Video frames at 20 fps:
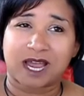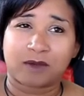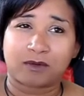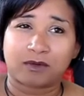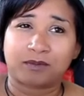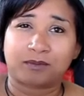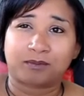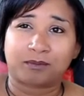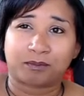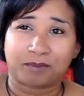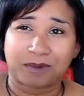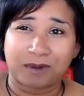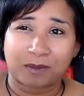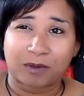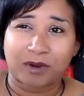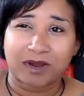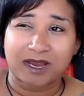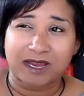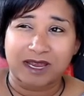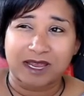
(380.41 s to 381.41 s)
I would be
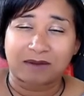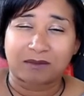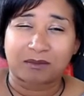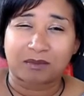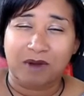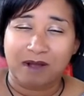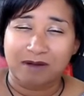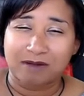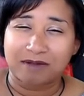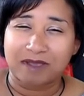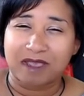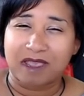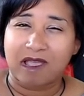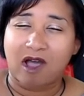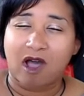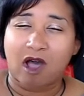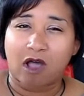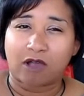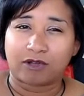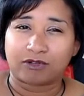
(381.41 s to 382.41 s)
bringing in probably
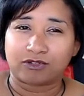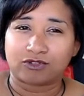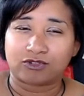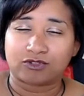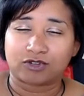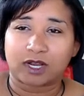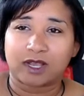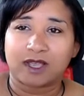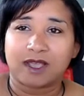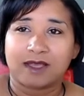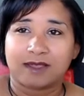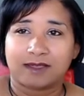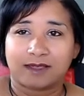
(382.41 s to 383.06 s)
100.